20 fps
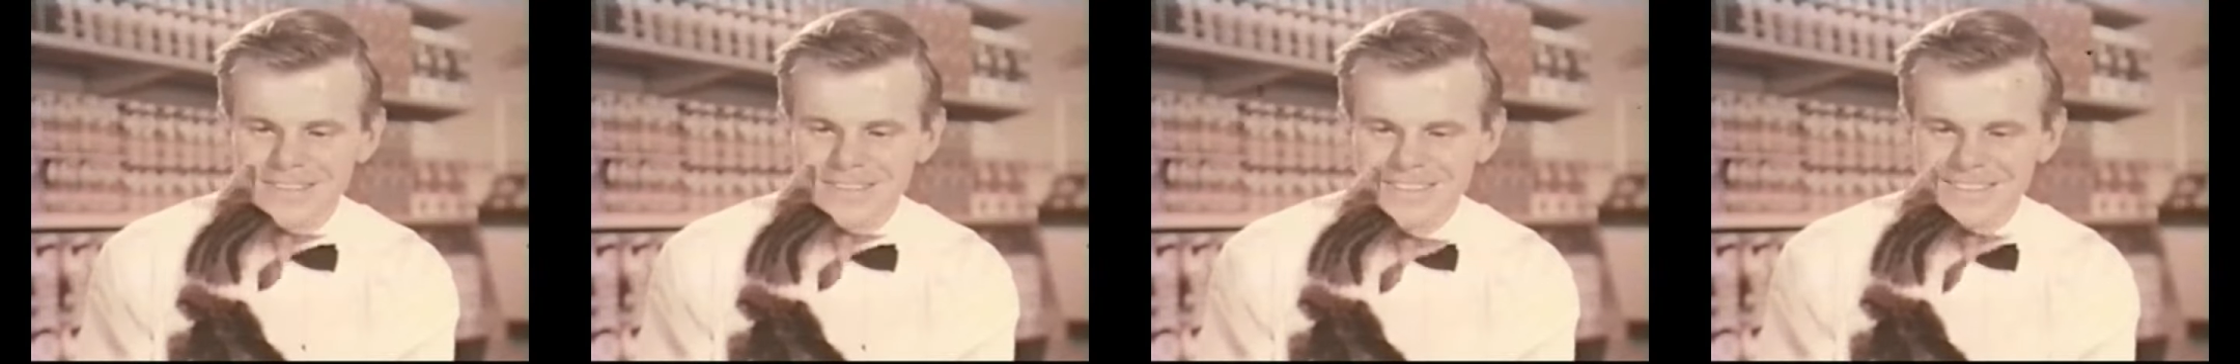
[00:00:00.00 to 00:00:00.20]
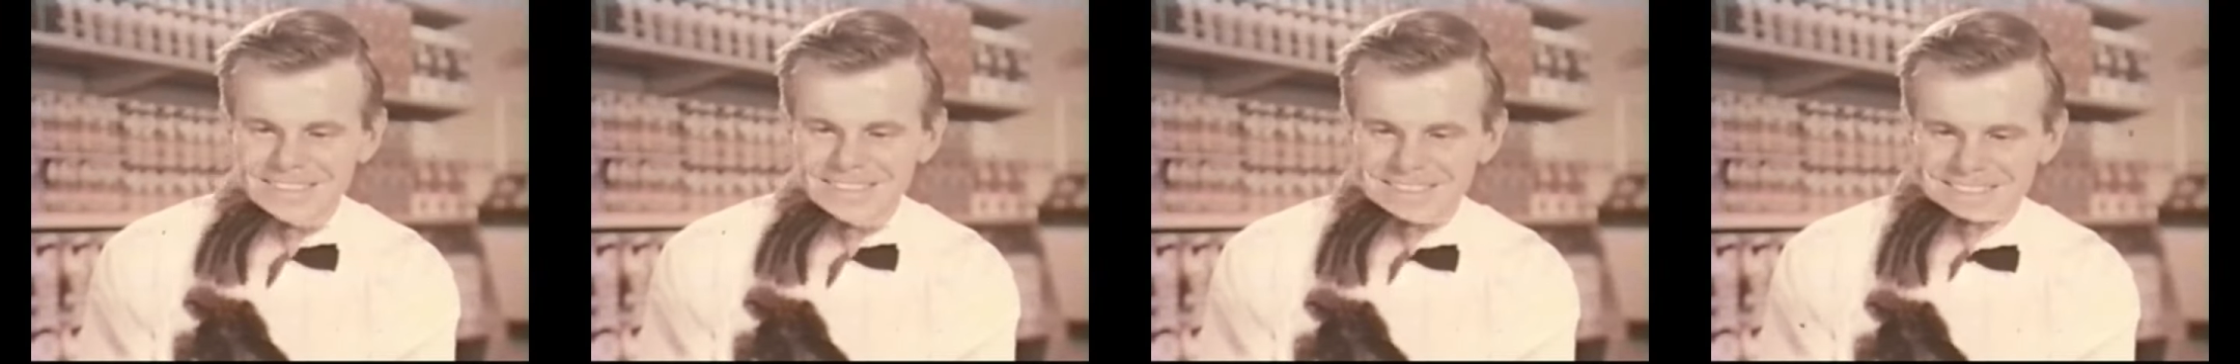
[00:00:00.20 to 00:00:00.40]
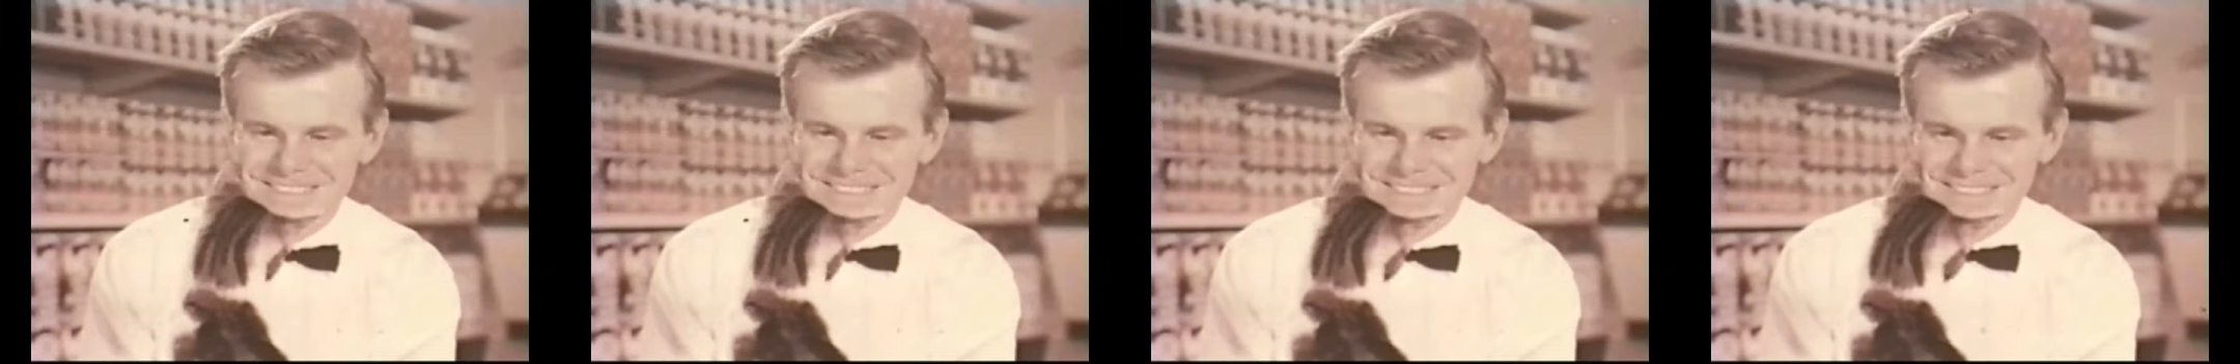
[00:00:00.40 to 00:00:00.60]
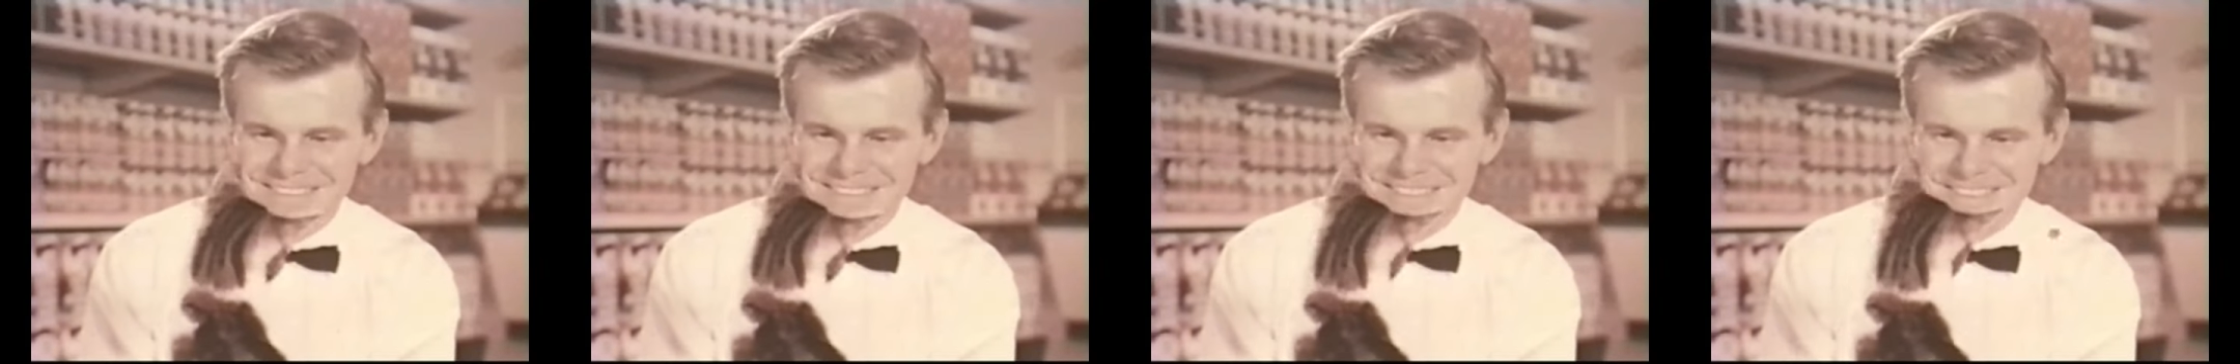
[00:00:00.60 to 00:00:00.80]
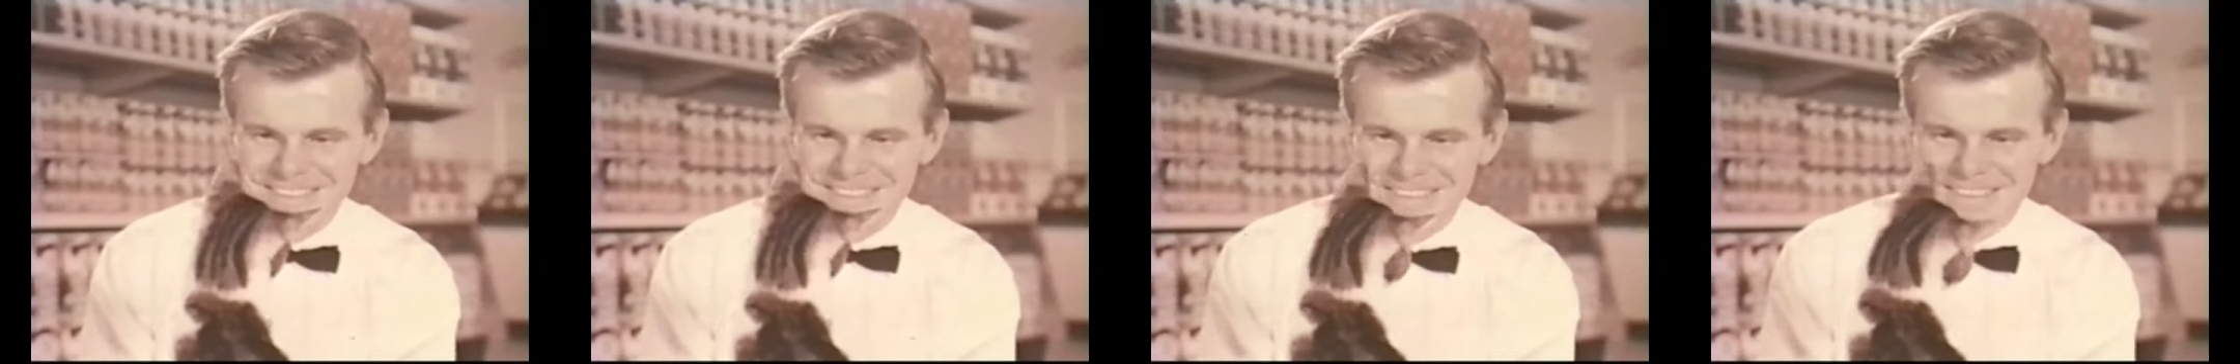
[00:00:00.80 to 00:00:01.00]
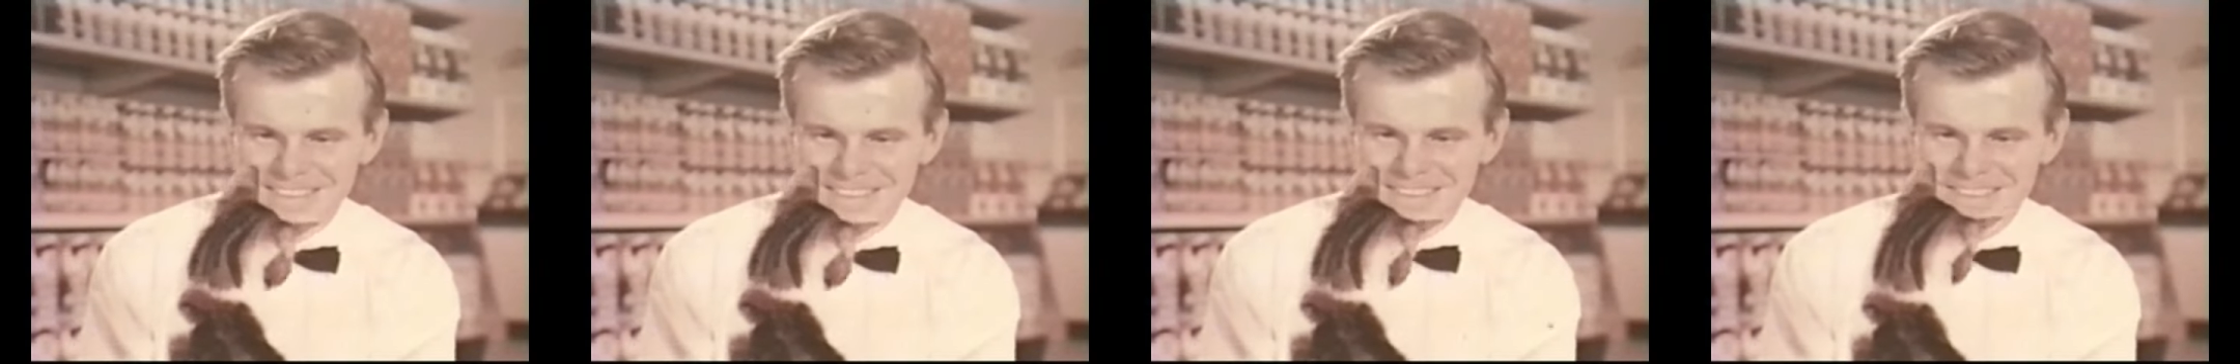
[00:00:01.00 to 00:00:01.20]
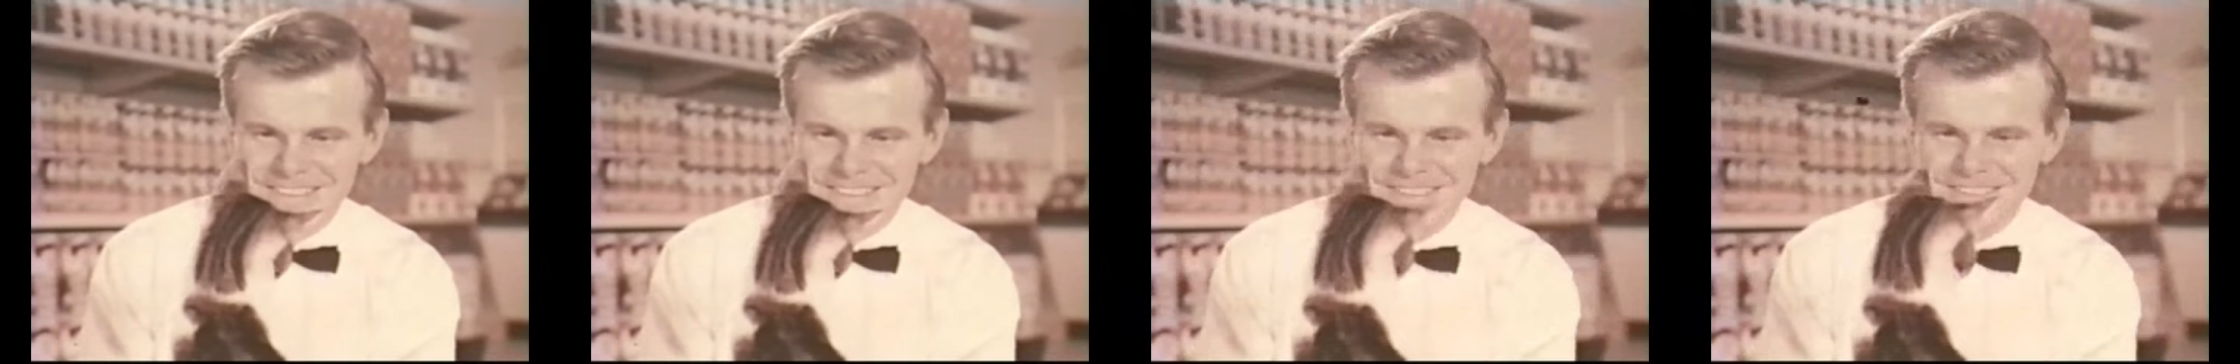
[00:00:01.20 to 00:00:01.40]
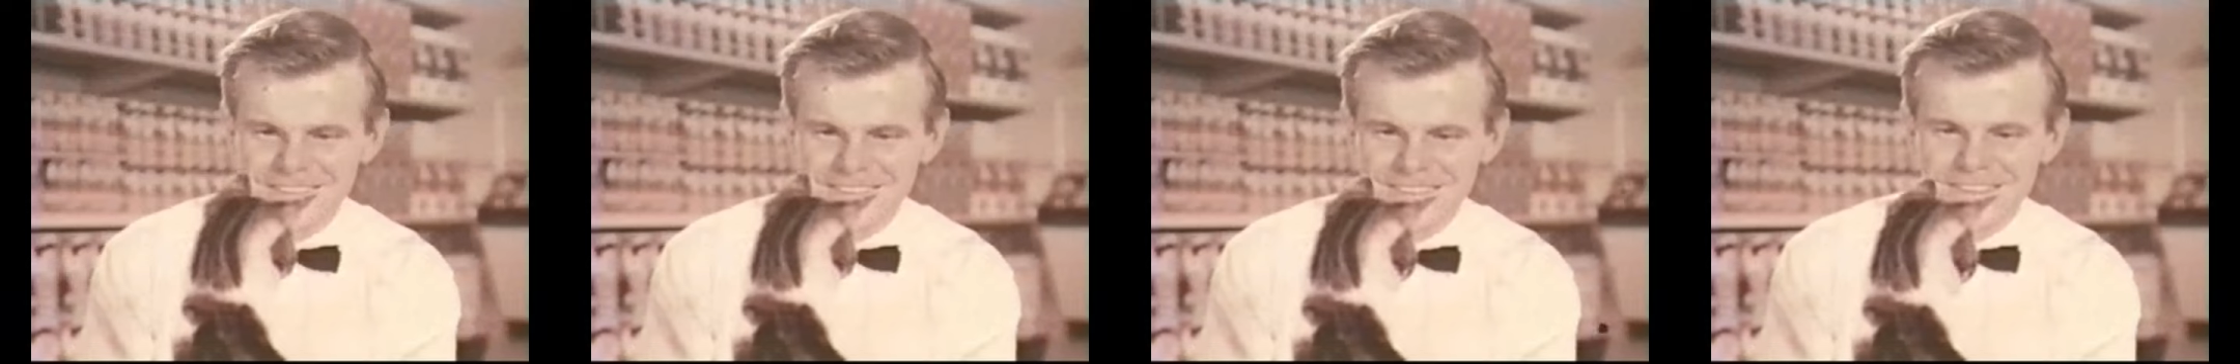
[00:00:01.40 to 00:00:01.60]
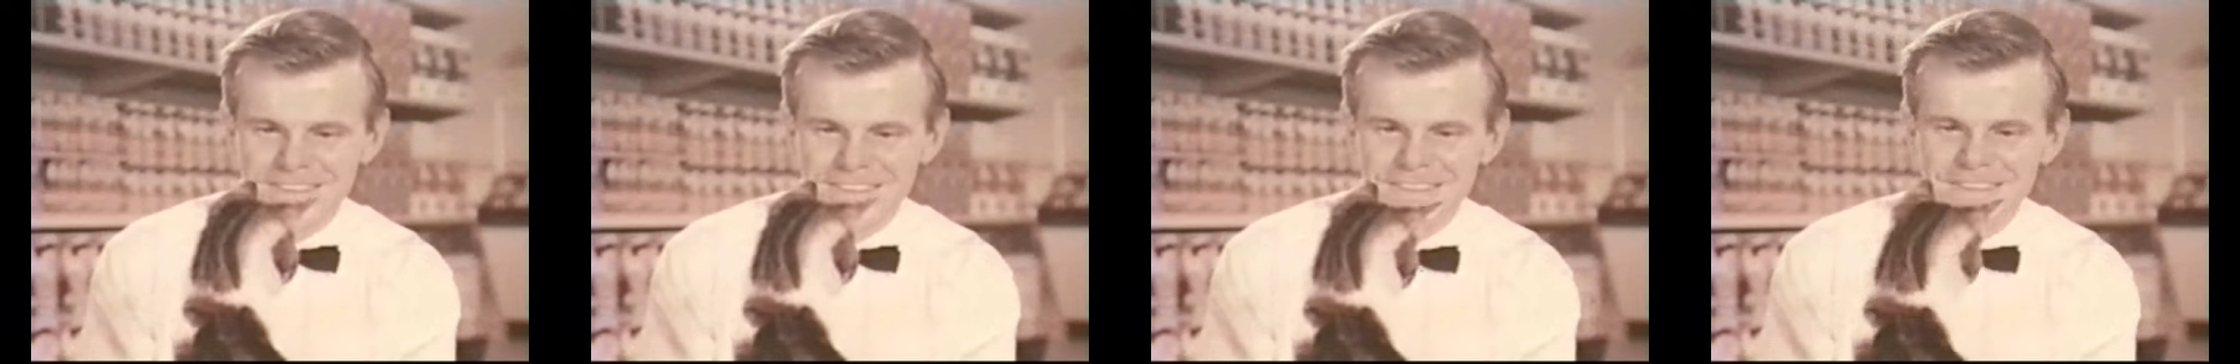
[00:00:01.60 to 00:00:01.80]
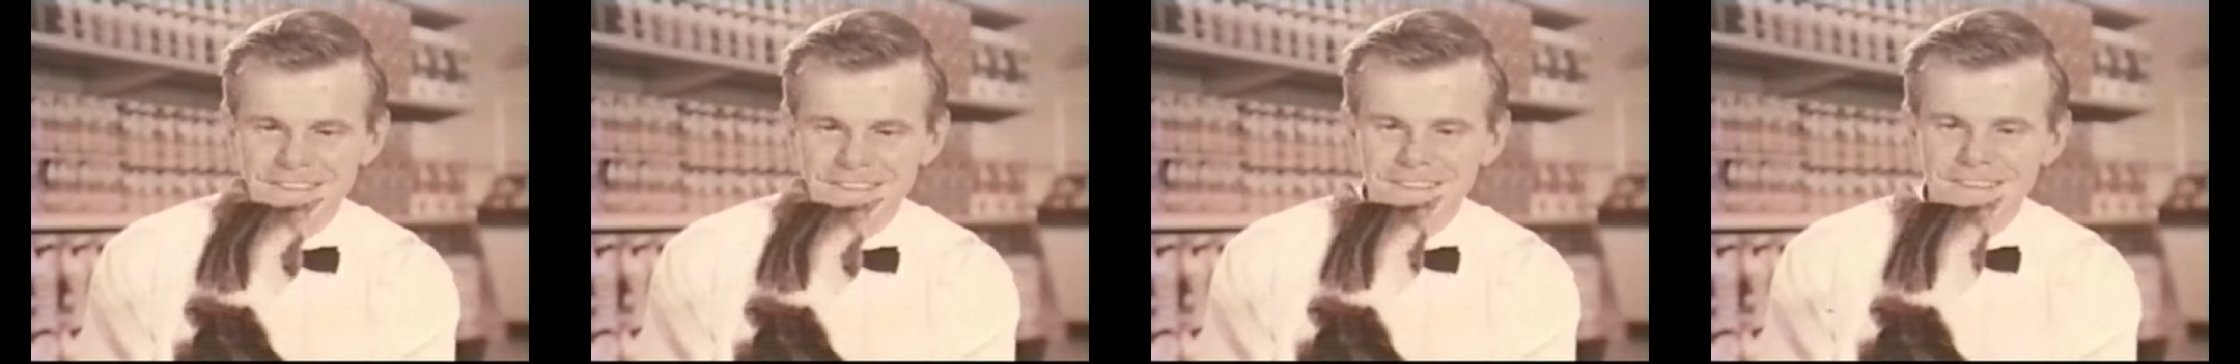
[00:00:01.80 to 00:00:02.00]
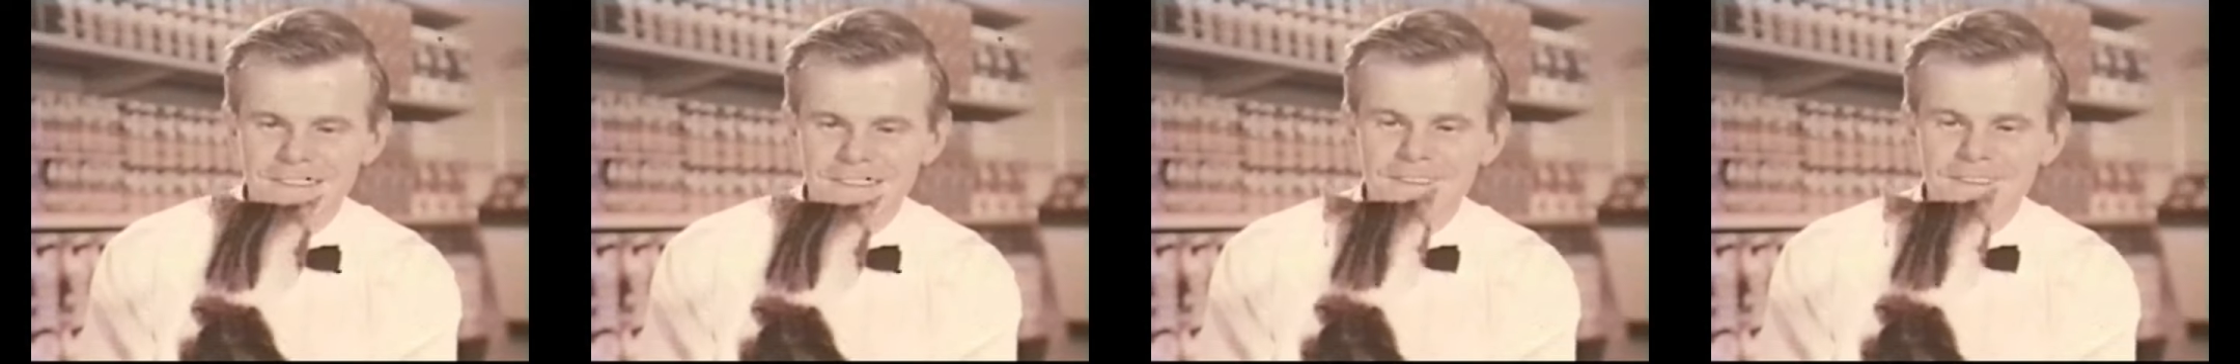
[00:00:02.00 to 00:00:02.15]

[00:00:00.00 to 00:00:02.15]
A tasty, dry cat food.